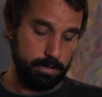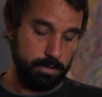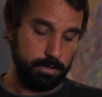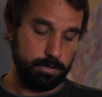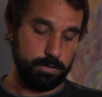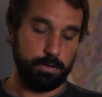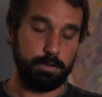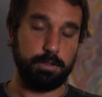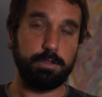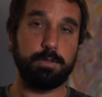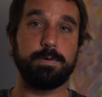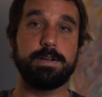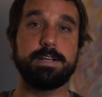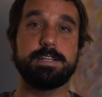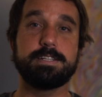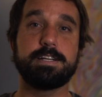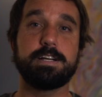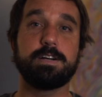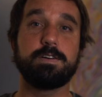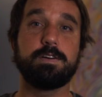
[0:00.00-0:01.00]
So
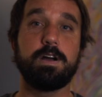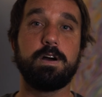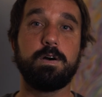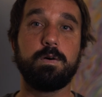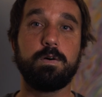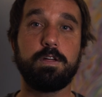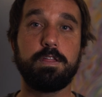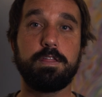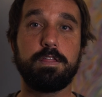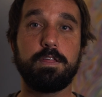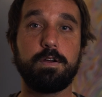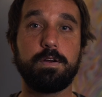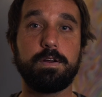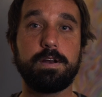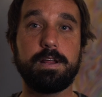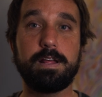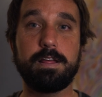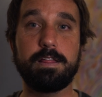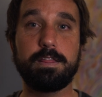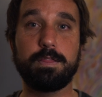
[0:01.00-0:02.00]

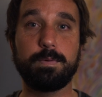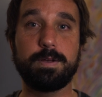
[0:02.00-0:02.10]
30.